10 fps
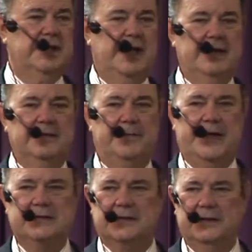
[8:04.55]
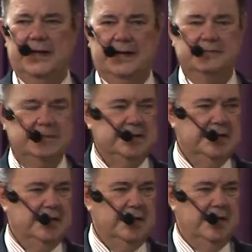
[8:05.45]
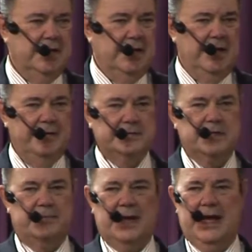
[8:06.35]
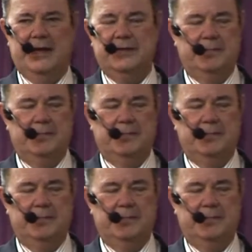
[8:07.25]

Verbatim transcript: slain, the paschal lamb, it was applied,